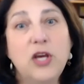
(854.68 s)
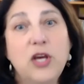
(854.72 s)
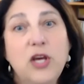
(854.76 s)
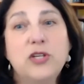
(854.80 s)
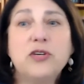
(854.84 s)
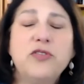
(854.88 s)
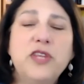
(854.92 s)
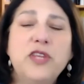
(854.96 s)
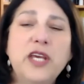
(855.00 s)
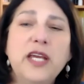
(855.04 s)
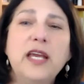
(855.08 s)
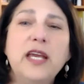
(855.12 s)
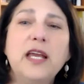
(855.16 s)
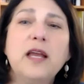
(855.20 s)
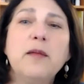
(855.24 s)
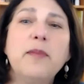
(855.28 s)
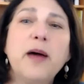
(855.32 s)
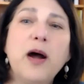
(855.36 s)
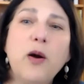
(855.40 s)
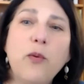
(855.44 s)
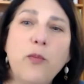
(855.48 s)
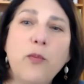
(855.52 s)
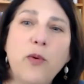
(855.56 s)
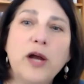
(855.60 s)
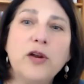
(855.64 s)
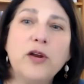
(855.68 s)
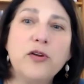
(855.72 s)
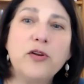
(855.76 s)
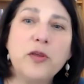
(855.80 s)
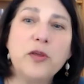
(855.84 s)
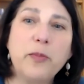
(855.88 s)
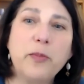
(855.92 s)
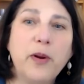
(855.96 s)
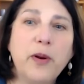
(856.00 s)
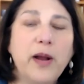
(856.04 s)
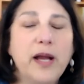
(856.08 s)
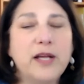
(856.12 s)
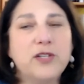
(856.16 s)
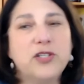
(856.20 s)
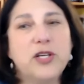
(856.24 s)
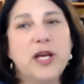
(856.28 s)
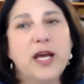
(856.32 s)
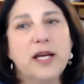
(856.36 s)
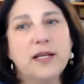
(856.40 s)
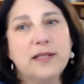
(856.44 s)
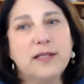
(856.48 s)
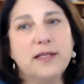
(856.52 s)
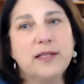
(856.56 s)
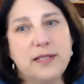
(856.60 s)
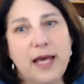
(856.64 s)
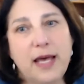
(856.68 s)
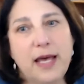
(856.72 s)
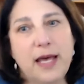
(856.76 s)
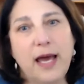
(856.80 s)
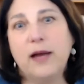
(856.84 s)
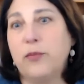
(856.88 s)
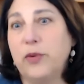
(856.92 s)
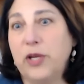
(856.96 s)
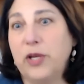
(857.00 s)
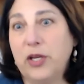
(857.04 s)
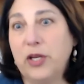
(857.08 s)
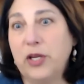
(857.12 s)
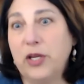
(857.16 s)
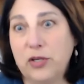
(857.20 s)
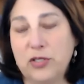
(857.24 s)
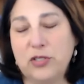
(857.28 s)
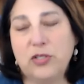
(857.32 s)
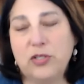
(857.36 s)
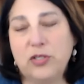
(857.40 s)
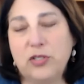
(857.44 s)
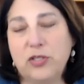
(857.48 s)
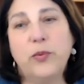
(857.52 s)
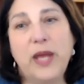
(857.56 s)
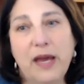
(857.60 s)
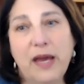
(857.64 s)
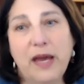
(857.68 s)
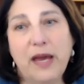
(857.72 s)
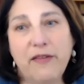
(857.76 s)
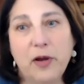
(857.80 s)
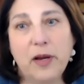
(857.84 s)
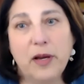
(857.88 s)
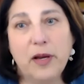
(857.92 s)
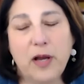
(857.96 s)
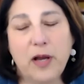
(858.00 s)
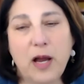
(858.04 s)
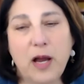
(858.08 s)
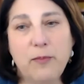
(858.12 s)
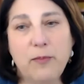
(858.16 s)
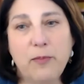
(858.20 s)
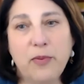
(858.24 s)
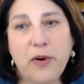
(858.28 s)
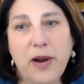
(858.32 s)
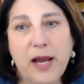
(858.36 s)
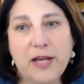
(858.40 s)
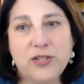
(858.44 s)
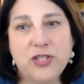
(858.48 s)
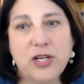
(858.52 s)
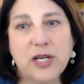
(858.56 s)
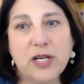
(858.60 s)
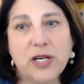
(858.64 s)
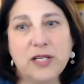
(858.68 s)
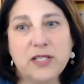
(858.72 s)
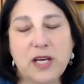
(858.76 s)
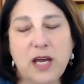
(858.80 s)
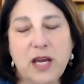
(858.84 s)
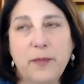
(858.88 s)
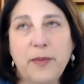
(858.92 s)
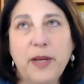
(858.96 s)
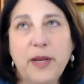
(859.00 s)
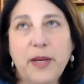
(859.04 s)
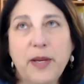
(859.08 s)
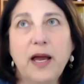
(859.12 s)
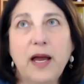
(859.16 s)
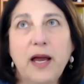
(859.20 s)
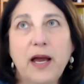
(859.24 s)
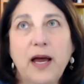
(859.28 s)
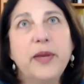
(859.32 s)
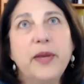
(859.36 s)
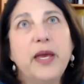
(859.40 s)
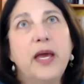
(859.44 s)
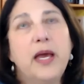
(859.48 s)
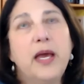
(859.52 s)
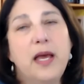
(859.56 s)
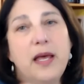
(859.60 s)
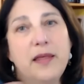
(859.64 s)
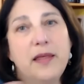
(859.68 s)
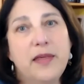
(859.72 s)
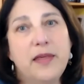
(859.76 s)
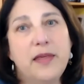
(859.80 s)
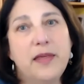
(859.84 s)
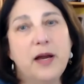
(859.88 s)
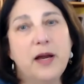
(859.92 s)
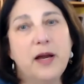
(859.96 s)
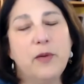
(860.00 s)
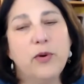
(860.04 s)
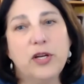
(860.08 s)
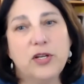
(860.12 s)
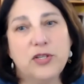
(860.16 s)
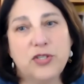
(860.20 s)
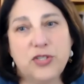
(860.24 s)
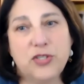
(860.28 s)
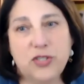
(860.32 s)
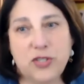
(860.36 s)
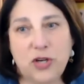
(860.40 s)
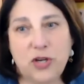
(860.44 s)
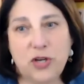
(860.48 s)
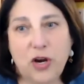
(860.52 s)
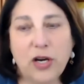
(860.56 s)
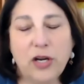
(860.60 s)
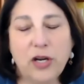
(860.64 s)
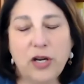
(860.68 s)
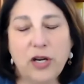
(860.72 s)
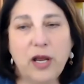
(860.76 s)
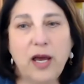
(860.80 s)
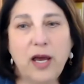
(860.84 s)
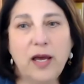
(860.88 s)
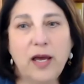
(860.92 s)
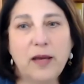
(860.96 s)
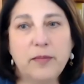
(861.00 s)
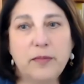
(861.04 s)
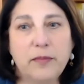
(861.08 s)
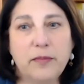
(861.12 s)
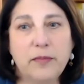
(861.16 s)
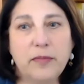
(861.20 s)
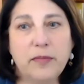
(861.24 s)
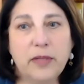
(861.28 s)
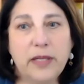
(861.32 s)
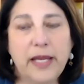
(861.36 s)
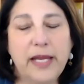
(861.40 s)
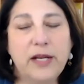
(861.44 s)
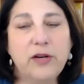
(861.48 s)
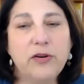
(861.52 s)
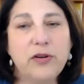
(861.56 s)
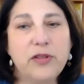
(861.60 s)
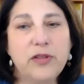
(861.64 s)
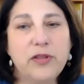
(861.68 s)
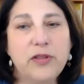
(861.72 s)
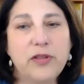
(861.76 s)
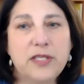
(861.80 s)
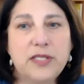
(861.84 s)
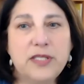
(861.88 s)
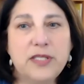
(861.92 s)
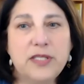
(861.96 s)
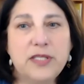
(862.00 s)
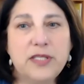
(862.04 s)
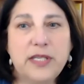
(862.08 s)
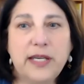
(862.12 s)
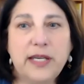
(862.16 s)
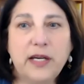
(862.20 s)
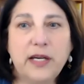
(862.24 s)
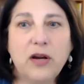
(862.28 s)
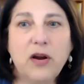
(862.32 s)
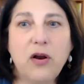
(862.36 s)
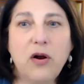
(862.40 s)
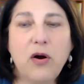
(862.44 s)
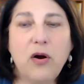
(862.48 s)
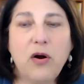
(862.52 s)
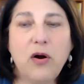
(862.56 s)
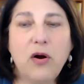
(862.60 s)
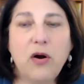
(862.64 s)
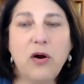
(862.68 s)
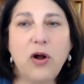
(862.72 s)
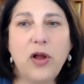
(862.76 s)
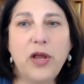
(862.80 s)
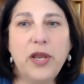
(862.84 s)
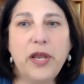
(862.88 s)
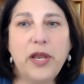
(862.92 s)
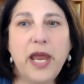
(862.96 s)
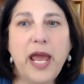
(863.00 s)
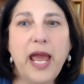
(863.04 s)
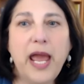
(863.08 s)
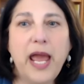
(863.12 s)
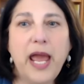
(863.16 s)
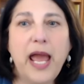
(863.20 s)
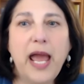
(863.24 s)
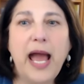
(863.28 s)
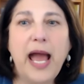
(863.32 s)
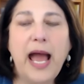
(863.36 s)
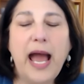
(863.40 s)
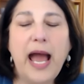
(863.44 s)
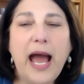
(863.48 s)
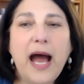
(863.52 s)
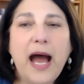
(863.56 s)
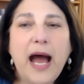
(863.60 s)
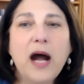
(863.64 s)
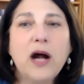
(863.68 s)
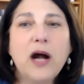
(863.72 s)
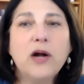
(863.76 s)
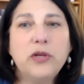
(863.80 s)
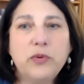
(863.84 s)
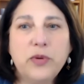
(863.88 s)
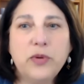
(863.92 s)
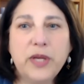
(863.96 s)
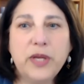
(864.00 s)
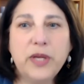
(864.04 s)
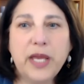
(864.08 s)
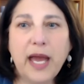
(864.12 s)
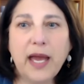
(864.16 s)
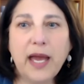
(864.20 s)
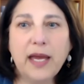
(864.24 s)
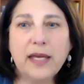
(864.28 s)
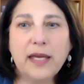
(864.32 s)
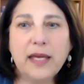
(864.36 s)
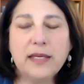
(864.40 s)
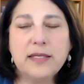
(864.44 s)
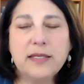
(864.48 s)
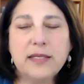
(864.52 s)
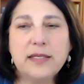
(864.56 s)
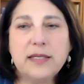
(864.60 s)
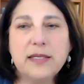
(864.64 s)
So thinking about what are the projects that we could do. We have a project coming up that we're going to start later this year on how you get